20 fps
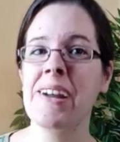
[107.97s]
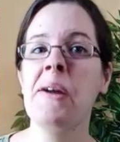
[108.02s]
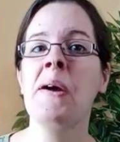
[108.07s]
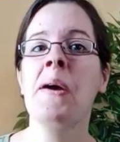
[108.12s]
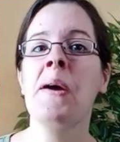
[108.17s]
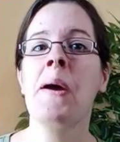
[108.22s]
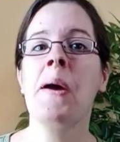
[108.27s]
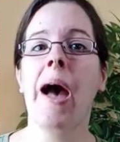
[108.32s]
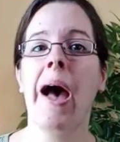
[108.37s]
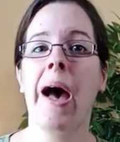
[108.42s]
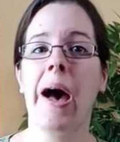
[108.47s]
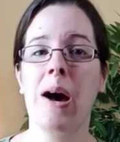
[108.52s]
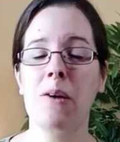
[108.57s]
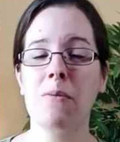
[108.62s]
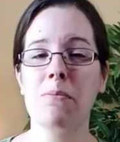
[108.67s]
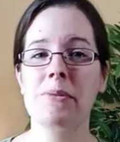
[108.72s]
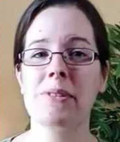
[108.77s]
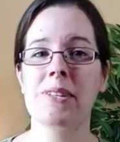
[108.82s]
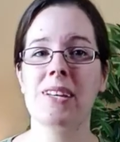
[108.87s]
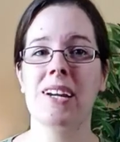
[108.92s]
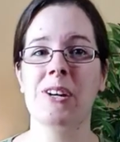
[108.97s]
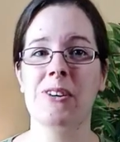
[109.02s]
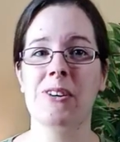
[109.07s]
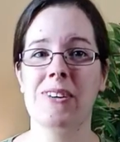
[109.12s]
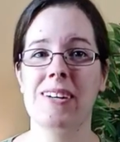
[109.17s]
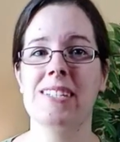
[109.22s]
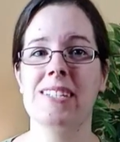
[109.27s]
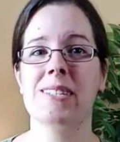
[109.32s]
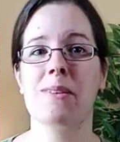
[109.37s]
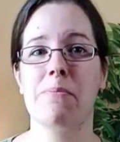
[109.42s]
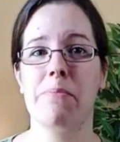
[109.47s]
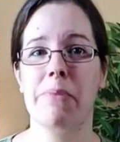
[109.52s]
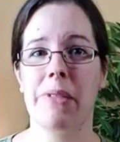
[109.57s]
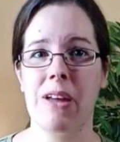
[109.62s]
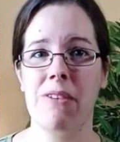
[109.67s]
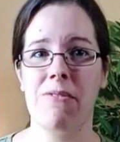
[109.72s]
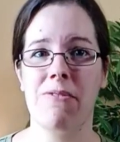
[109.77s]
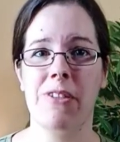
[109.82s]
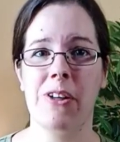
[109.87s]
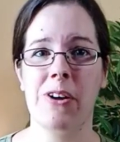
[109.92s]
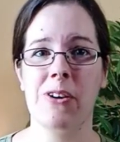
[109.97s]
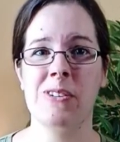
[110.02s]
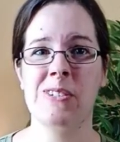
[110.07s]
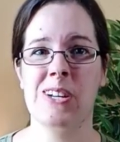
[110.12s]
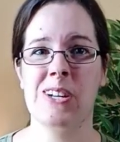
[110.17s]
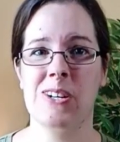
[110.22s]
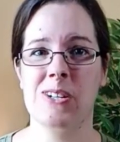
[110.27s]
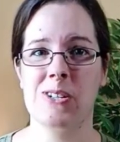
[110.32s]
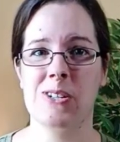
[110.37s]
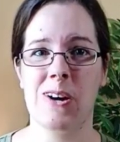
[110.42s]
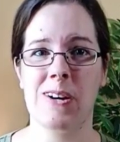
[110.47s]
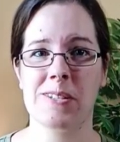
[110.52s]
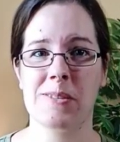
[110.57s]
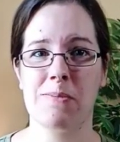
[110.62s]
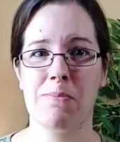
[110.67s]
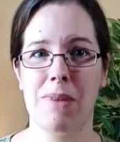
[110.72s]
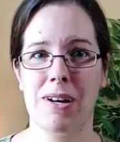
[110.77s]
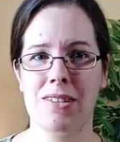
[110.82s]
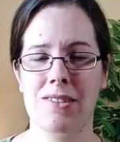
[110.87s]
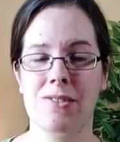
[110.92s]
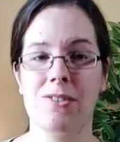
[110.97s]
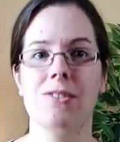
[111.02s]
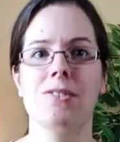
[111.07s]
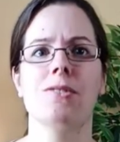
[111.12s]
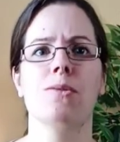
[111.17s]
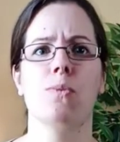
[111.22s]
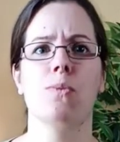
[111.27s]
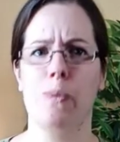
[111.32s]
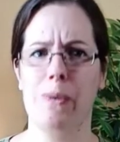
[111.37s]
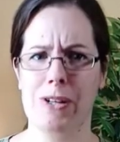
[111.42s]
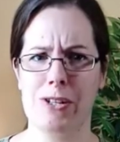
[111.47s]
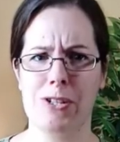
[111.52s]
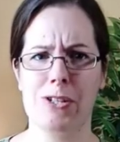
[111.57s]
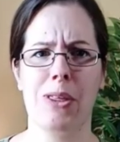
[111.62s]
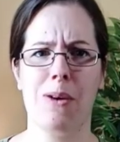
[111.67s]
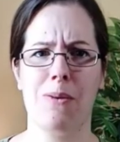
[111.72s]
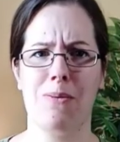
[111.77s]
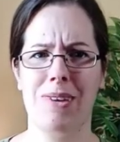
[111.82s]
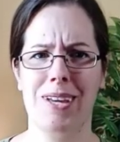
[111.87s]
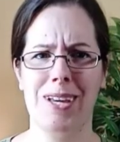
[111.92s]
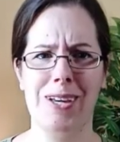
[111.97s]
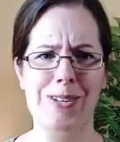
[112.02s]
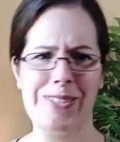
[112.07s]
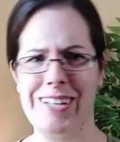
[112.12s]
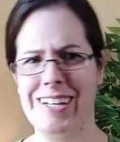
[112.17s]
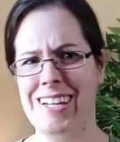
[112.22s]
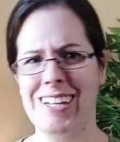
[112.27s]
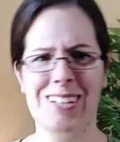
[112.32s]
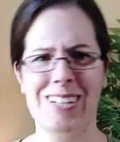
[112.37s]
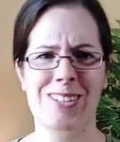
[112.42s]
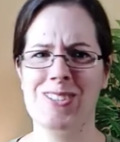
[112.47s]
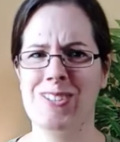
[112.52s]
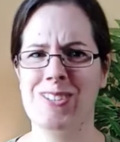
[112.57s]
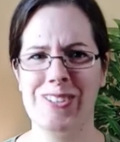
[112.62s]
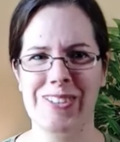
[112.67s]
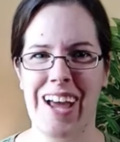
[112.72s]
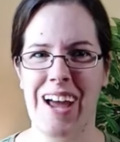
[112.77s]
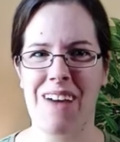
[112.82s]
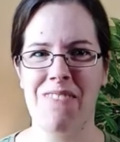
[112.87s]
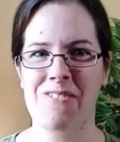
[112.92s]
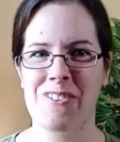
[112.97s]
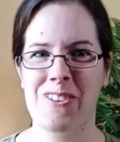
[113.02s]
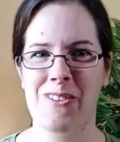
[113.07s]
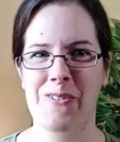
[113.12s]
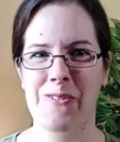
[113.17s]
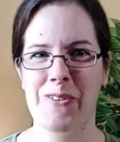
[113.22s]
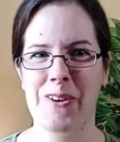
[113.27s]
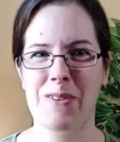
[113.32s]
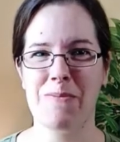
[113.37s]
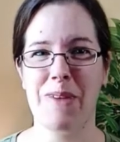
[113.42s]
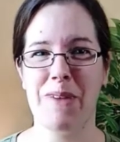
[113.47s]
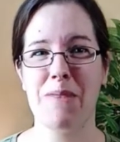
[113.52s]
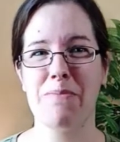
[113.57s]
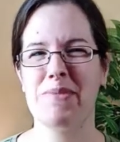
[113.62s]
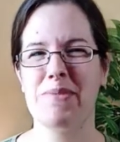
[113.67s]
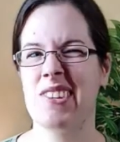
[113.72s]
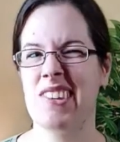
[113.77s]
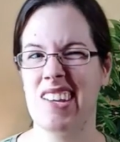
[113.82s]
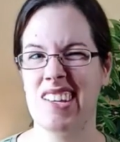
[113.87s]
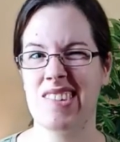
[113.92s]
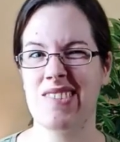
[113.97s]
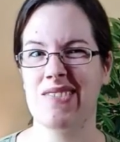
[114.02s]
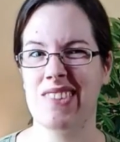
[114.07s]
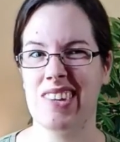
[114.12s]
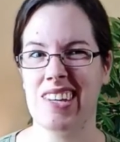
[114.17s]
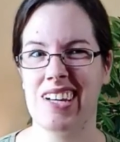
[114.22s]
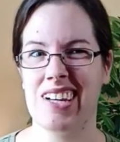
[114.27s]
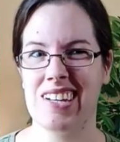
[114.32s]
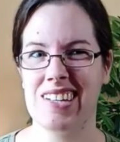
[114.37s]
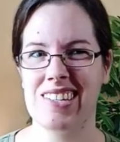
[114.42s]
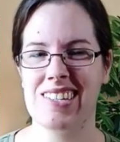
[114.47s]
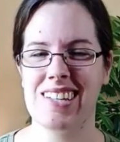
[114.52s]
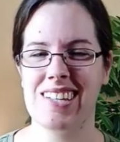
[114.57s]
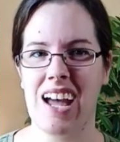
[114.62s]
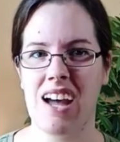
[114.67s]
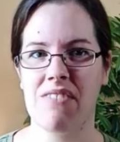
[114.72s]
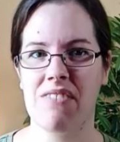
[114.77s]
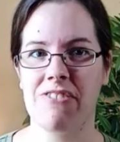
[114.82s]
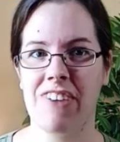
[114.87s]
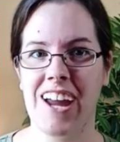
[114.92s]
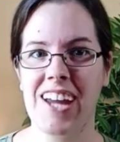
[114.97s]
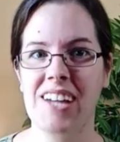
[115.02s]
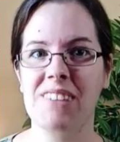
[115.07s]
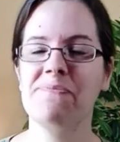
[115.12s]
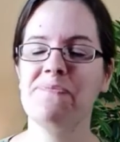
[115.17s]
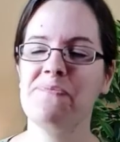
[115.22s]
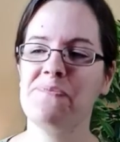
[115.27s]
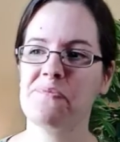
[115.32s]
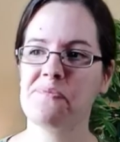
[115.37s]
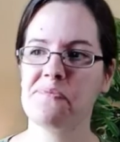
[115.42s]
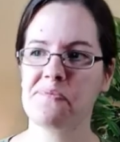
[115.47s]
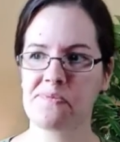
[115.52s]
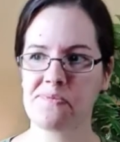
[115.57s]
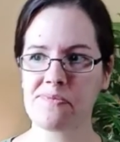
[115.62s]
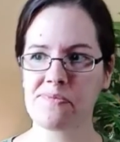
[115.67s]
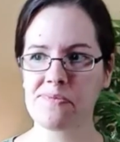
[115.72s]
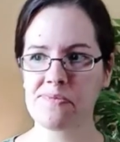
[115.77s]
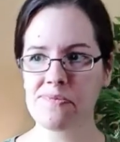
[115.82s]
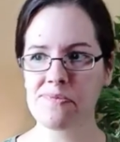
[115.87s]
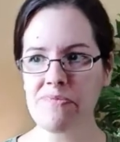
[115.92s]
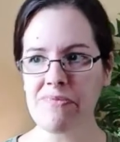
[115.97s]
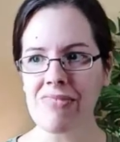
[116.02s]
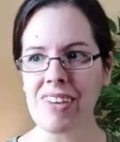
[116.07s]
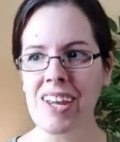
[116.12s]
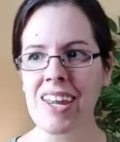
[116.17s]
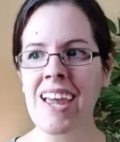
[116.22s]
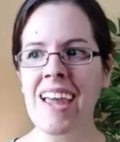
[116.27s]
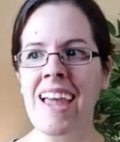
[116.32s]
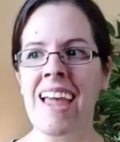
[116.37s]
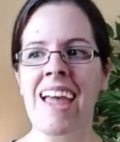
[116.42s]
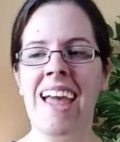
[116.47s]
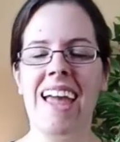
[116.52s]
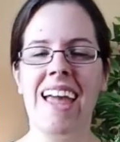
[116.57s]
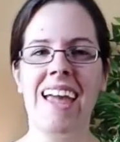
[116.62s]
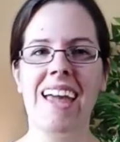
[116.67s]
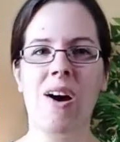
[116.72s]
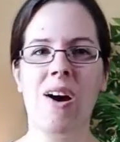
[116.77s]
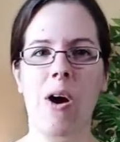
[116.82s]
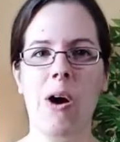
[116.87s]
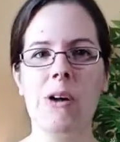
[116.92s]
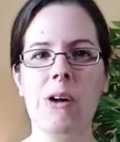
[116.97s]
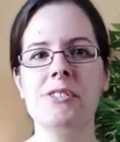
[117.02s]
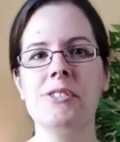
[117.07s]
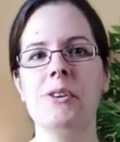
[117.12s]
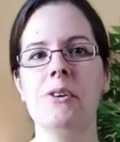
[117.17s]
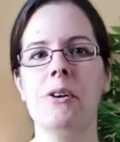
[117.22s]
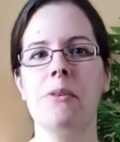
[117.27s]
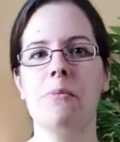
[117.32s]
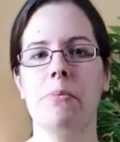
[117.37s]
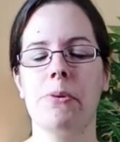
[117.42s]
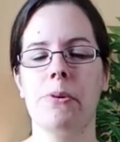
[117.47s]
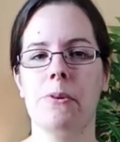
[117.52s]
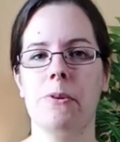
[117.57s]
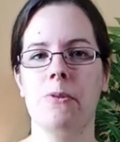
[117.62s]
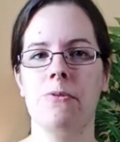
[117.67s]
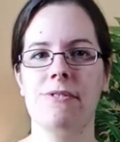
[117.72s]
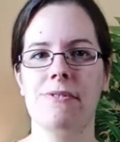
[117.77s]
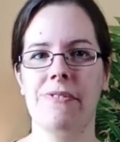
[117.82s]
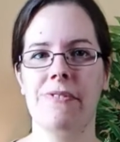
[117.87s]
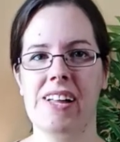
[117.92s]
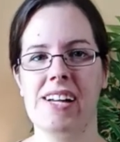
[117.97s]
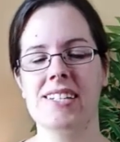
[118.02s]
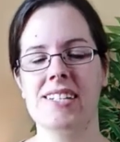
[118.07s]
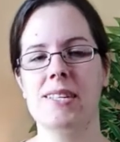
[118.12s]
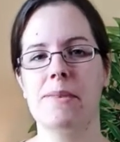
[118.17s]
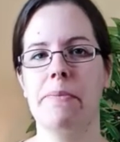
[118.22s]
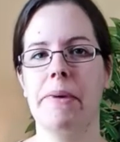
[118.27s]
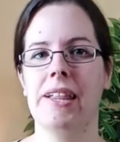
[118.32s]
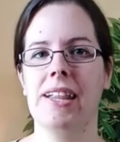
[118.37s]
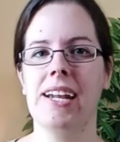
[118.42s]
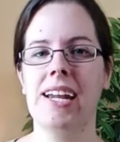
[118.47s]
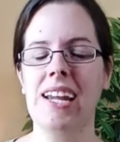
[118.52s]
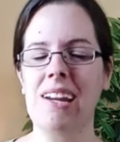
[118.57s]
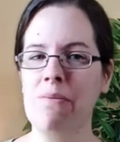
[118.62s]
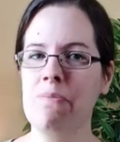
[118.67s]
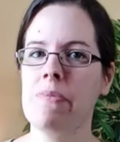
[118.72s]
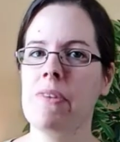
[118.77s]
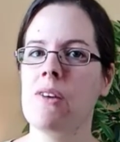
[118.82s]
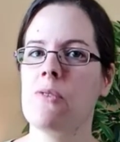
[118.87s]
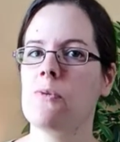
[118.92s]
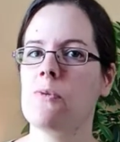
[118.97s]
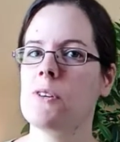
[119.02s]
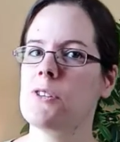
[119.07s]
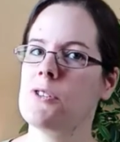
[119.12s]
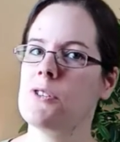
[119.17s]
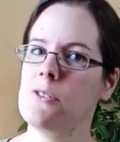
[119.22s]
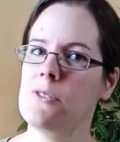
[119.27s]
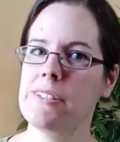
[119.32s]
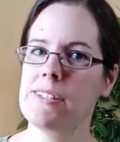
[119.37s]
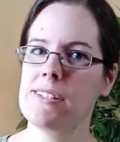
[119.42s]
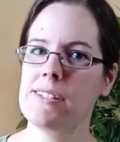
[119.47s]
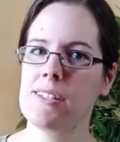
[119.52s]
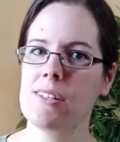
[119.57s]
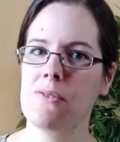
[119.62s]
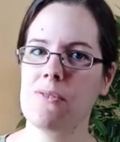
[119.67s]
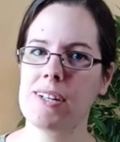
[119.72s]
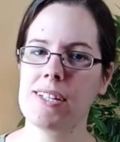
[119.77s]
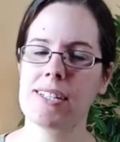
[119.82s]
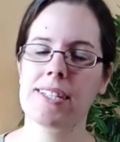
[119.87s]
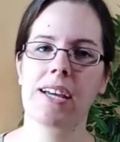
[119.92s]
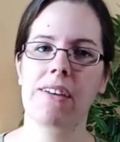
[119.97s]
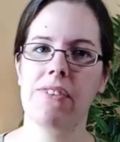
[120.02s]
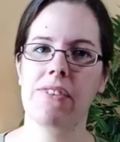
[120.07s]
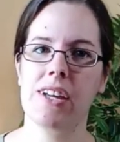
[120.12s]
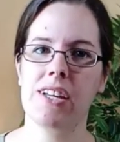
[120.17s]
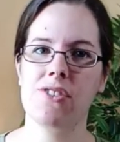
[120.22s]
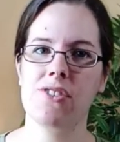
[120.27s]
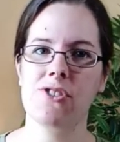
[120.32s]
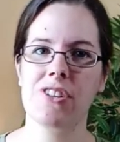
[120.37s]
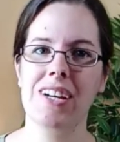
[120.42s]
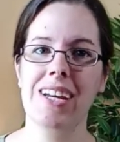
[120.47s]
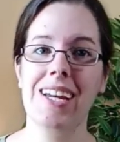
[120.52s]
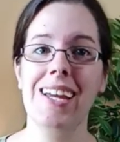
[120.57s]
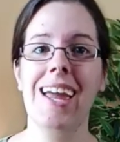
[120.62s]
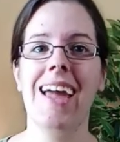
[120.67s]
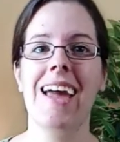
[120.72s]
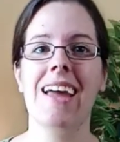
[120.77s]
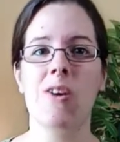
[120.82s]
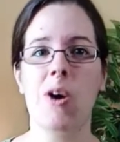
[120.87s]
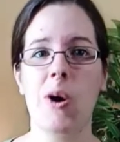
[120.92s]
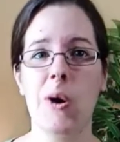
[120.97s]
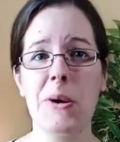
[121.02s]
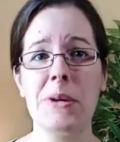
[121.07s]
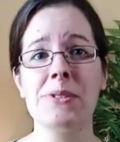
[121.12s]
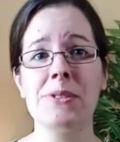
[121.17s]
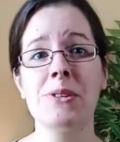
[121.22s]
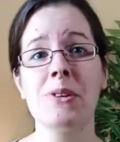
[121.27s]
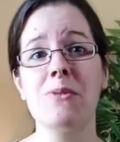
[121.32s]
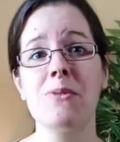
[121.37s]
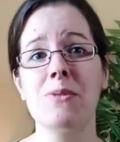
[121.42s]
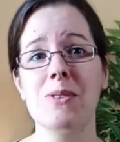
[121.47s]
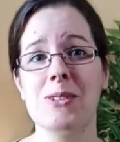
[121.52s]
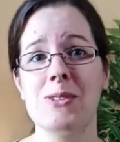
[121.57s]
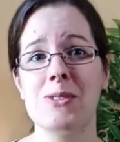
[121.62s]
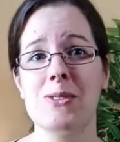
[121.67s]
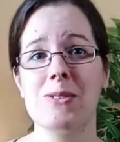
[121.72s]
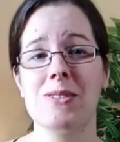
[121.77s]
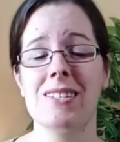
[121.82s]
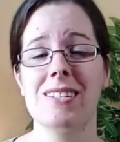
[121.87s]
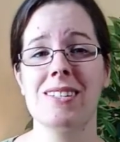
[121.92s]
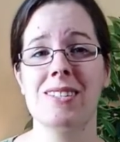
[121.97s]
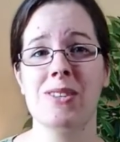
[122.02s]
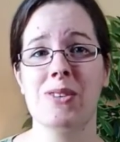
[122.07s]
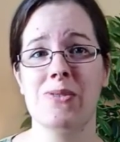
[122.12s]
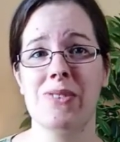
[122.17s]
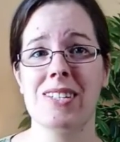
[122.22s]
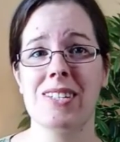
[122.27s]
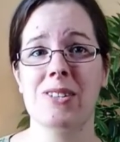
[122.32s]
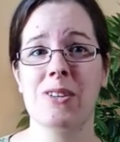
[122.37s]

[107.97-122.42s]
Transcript: helps increase the blood flow to your dog's muscles, which they'll be using soon after the warm-up. So that's really good stuff, right? It also improves flexibility, reduces the risk of injury, and also reduces the risk of